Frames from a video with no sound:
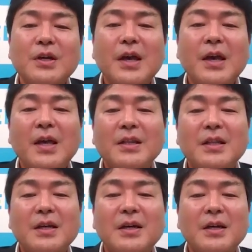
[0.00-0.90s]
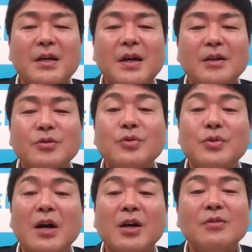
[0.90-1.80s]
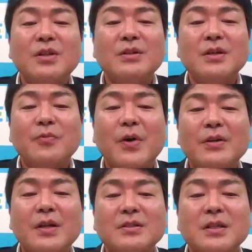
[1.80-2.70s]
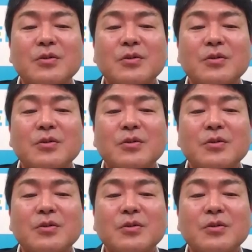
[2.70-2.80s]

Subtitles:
and took accounting and finance